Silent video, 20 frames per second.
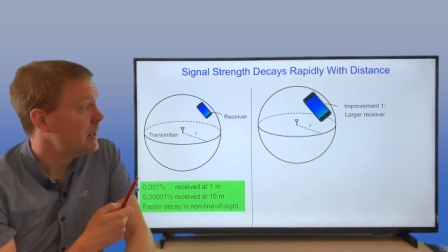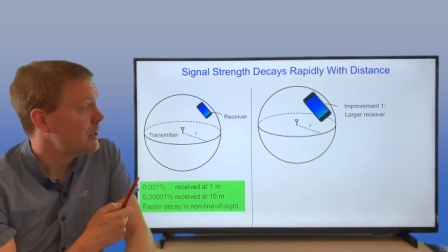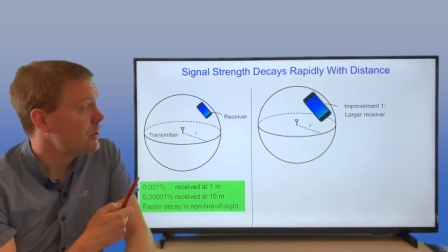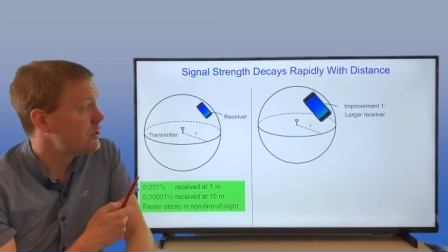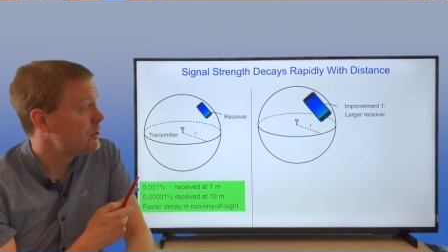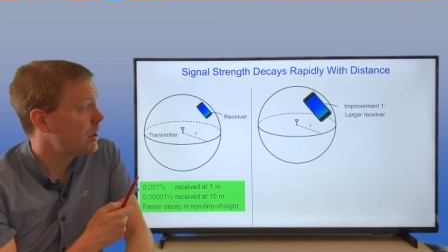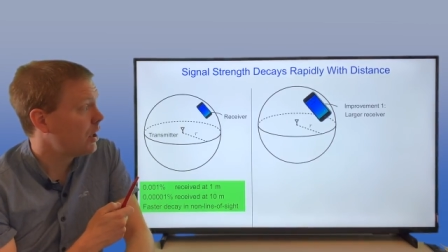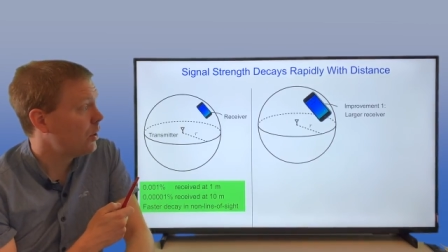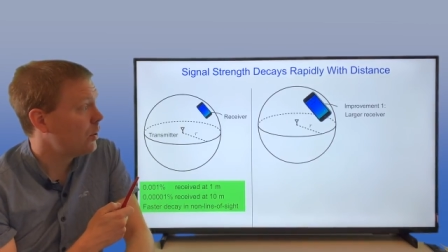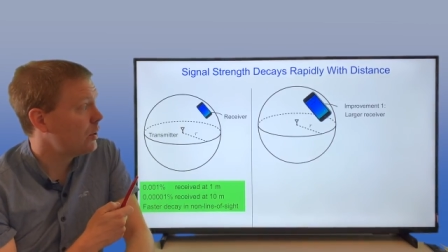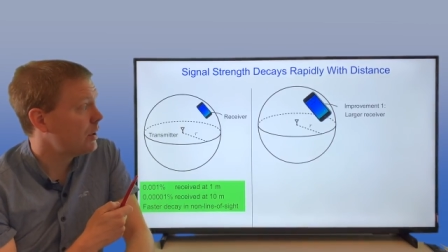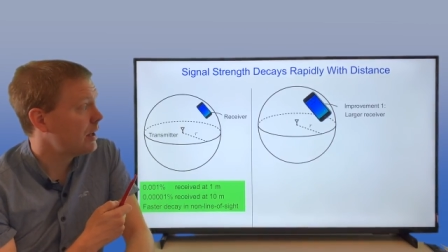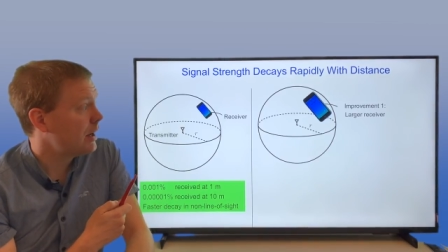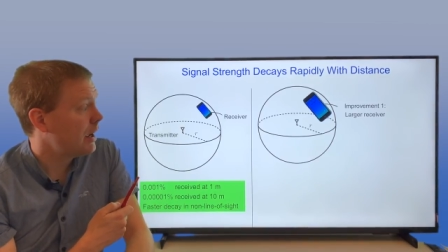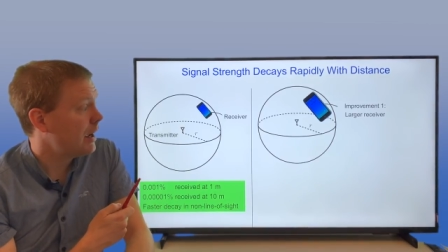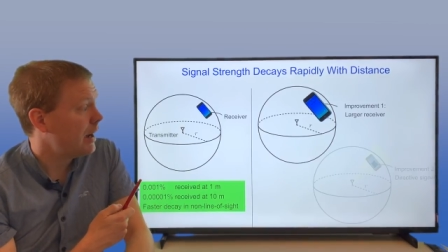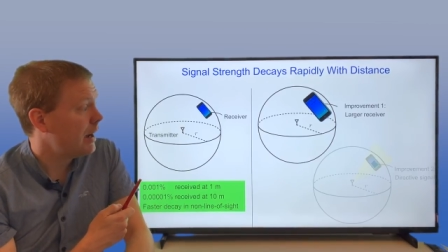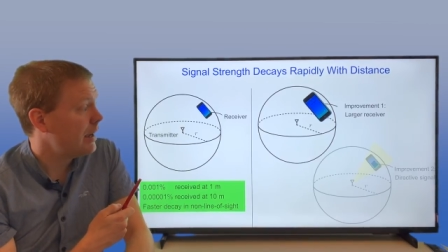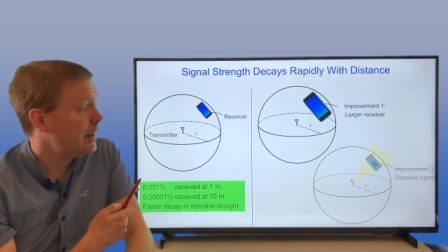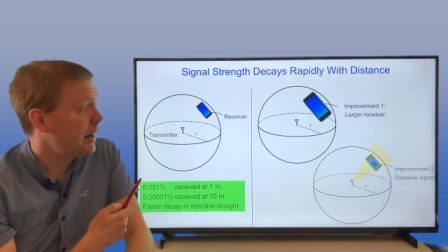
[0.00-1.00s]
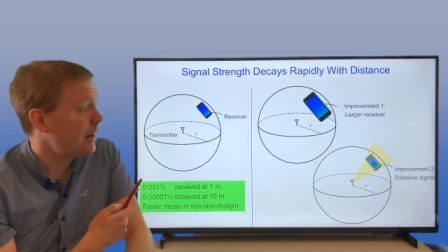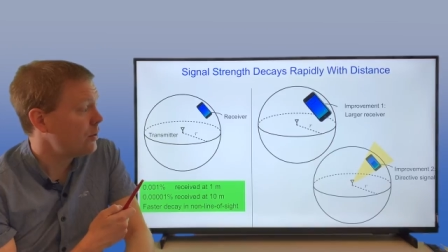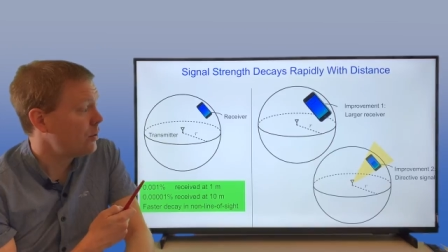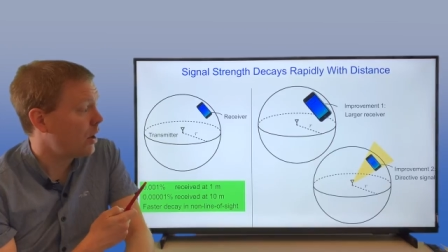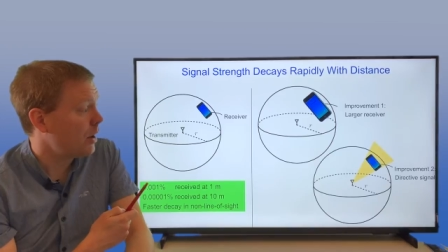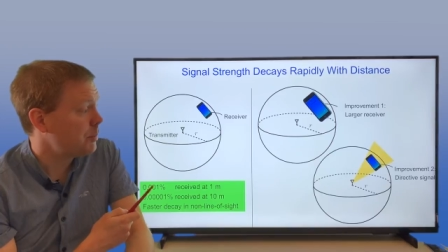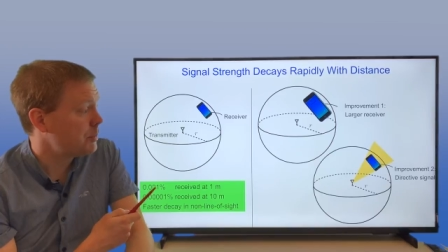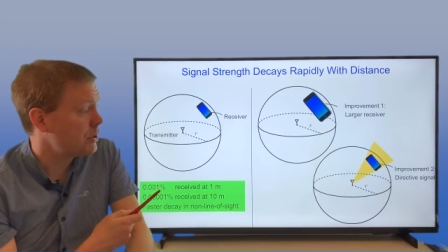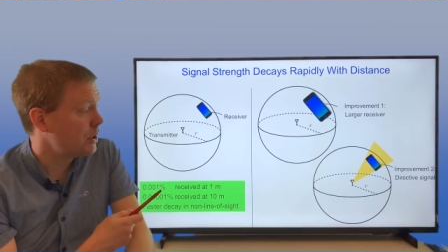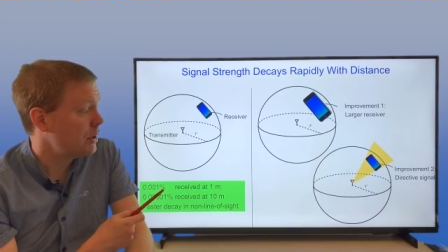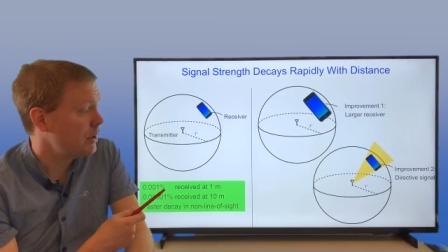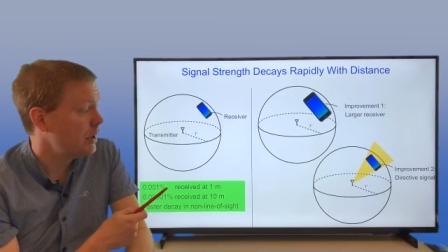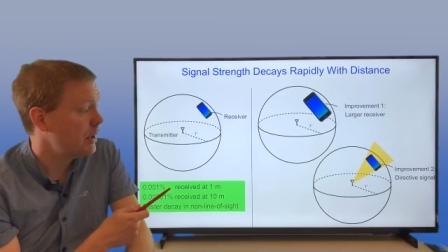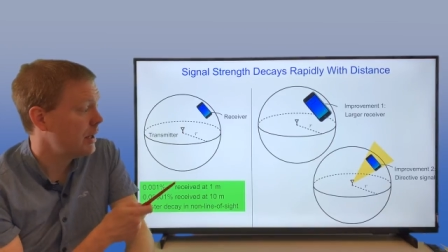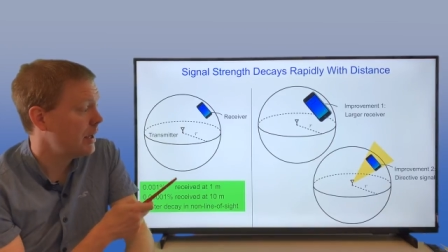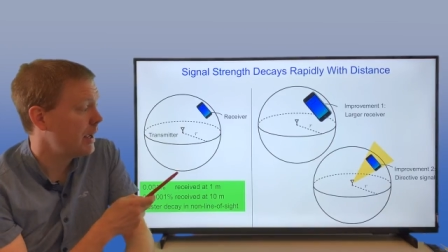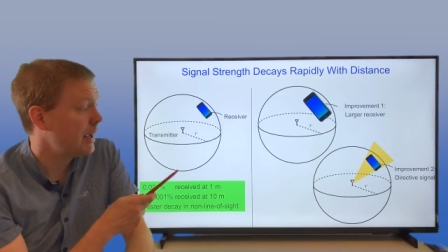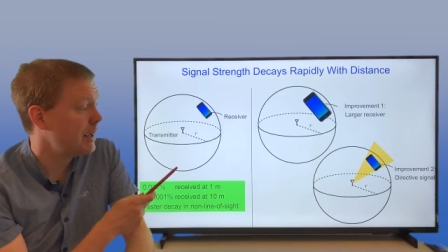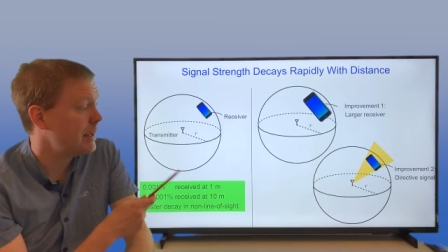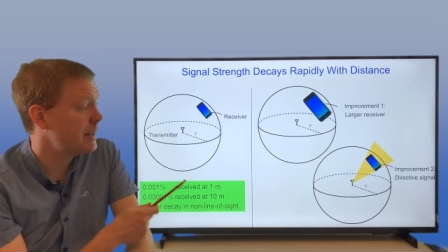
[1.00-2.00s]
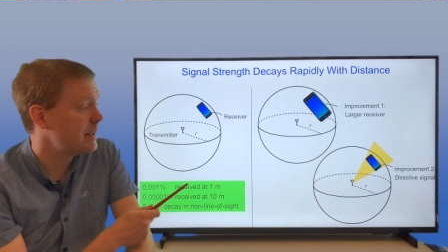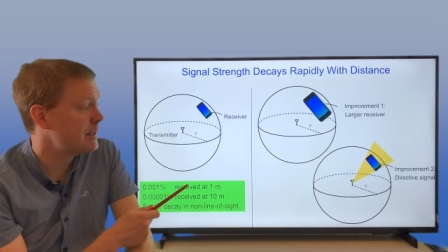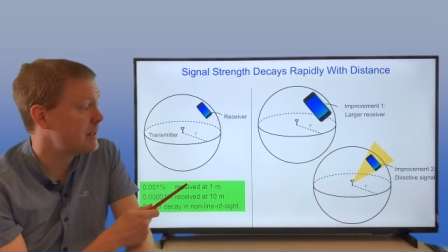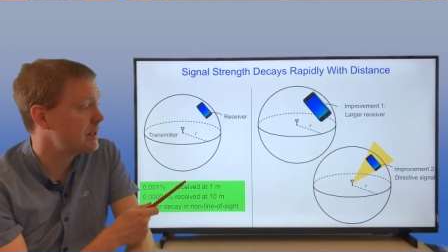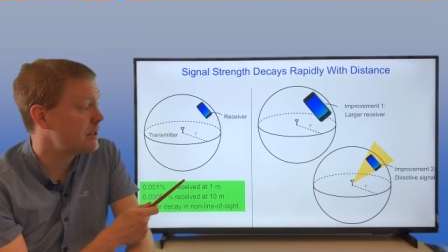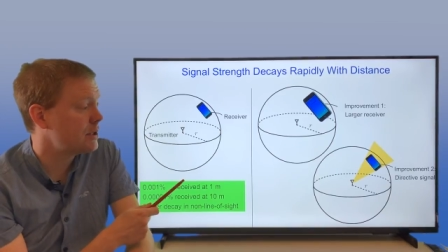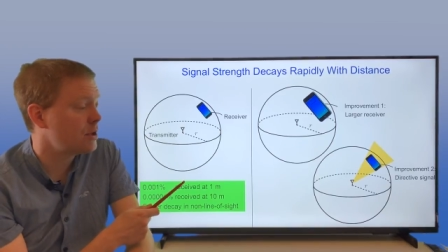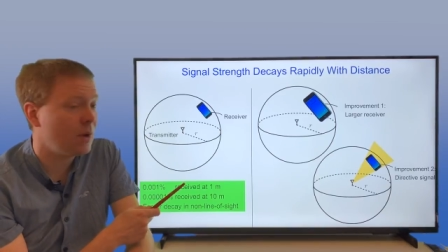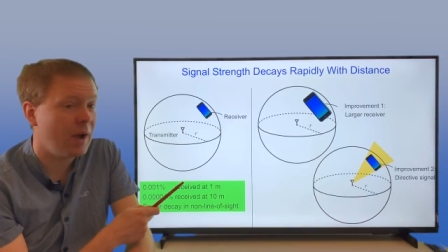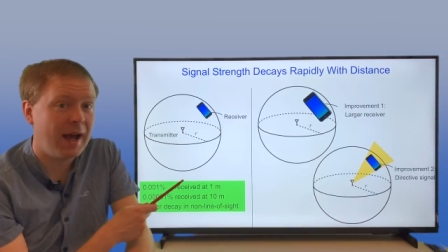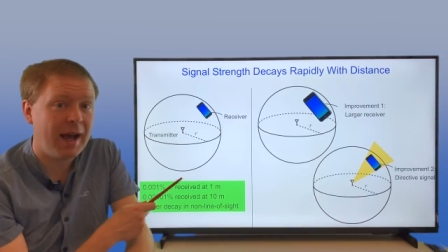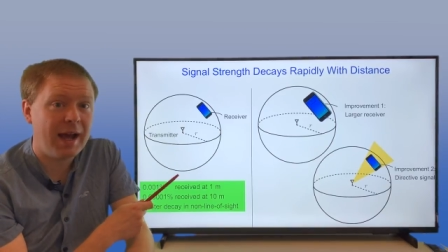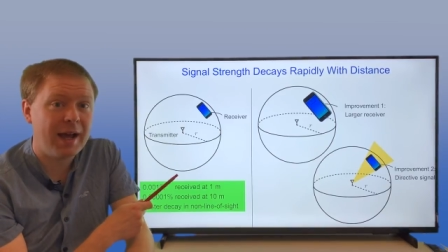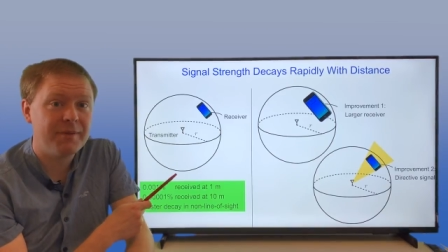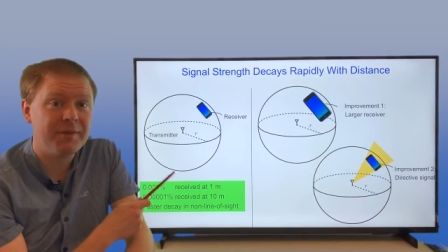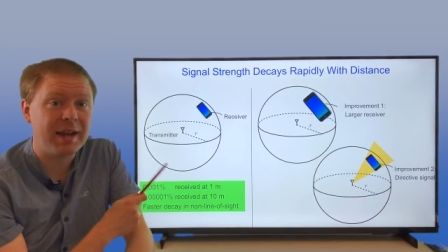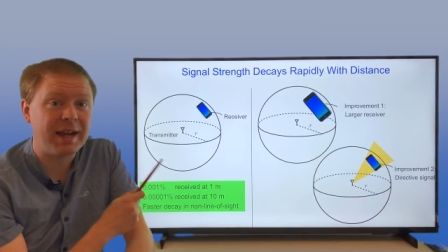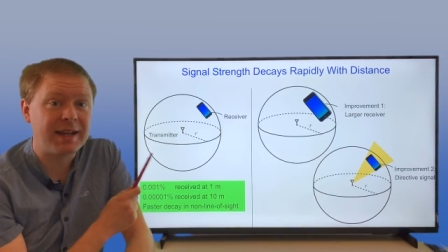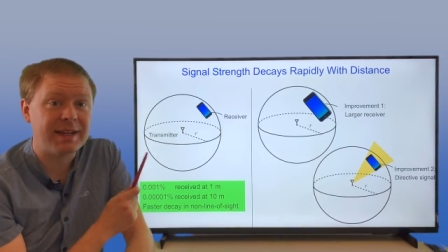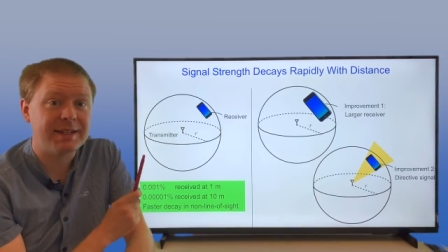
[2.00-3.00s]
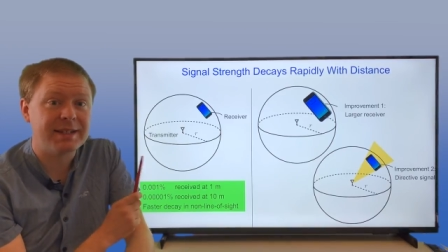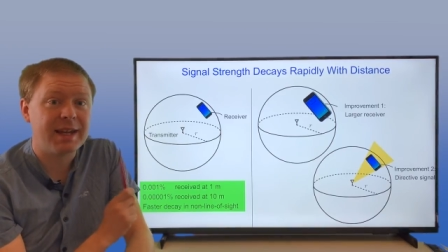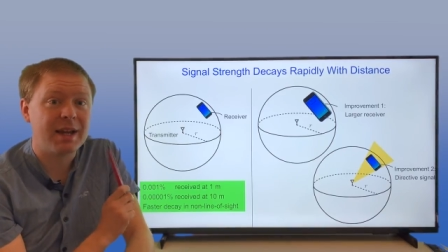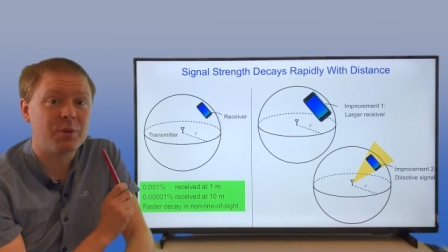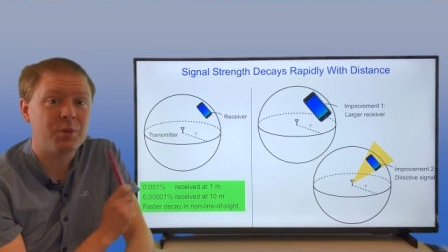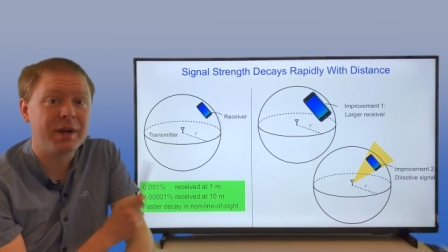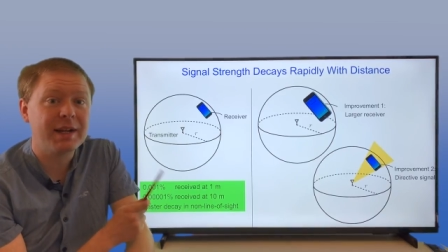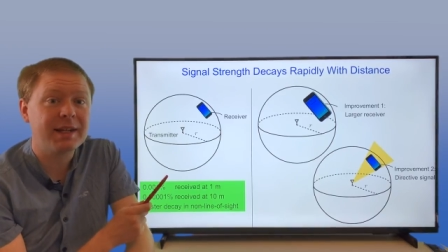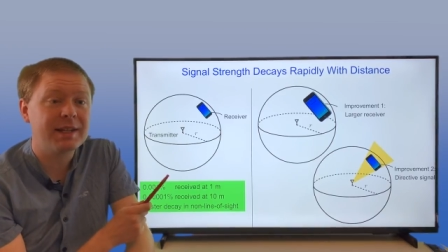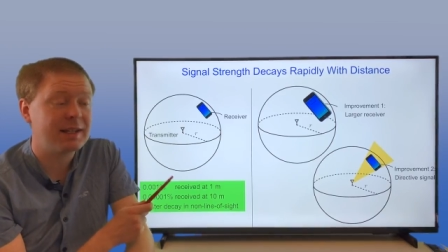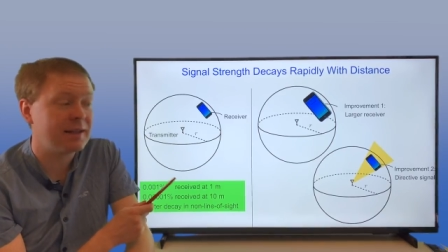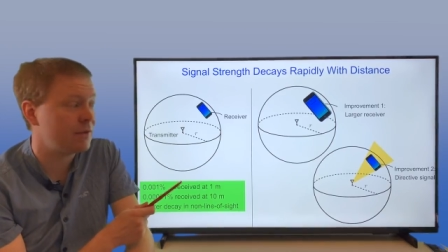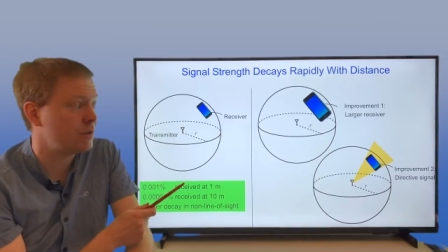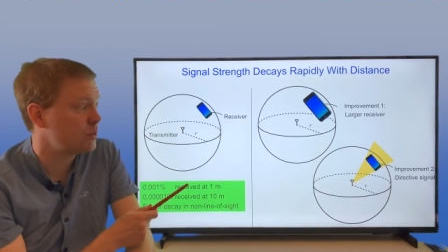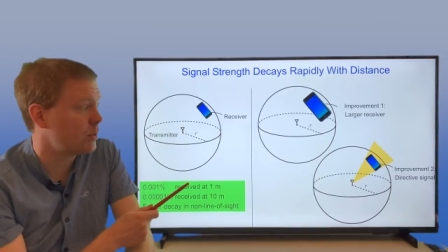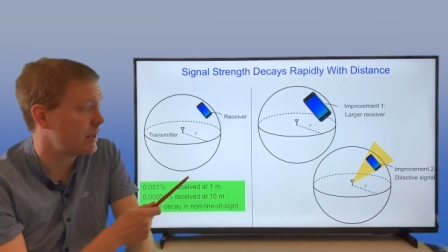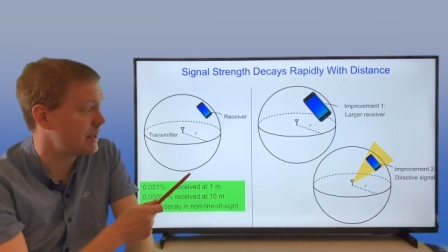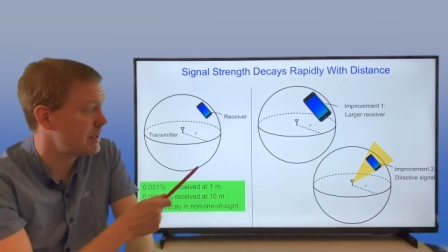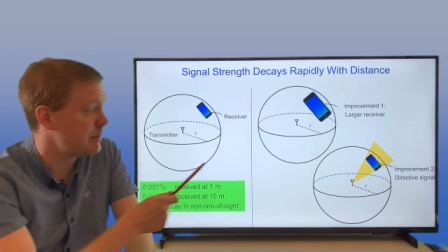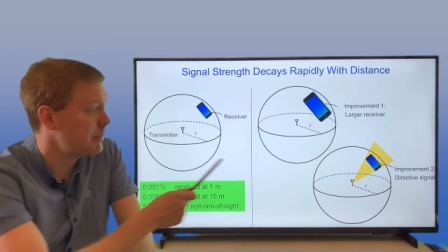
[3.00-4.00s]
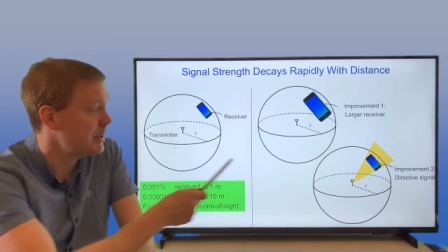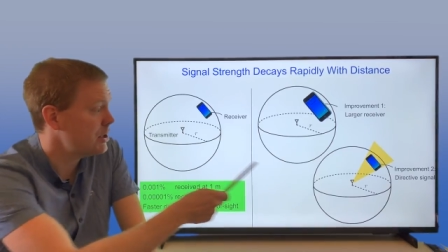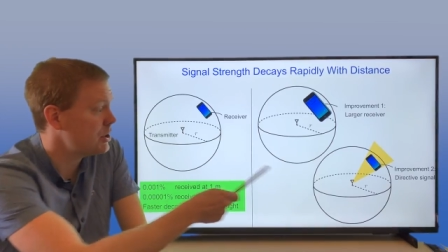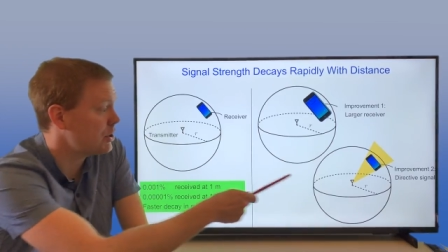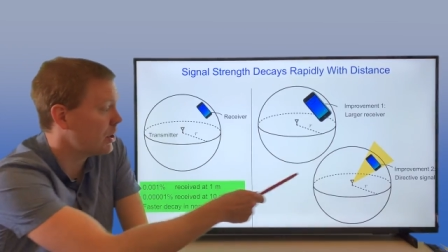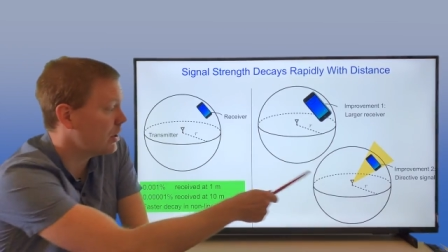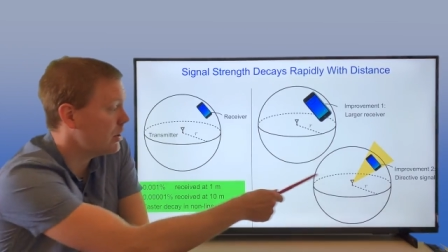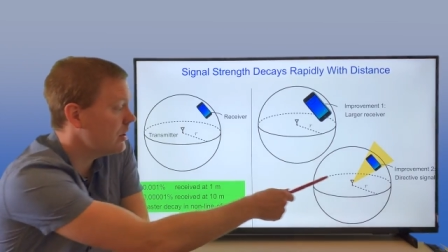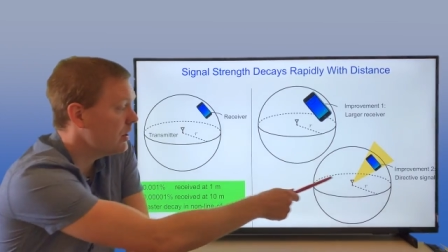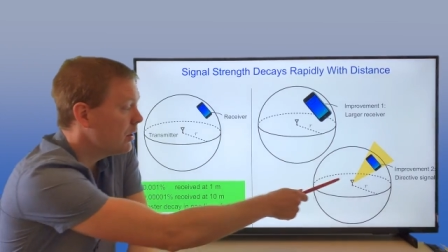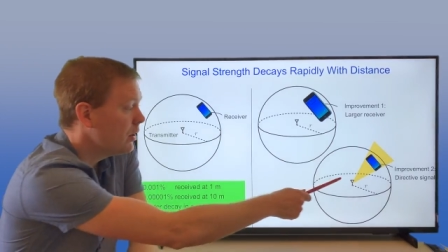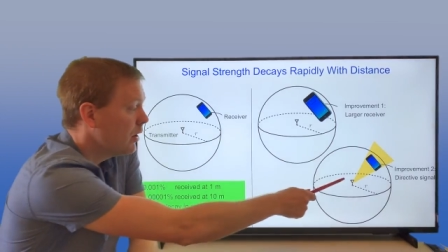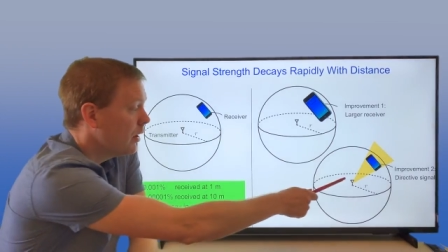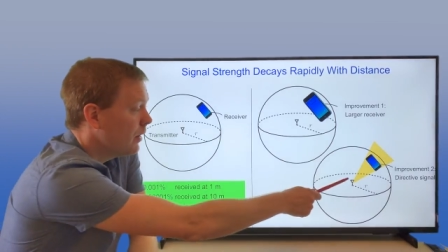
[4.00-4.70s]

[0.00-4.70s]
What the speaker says: So another option is to have a directive transmission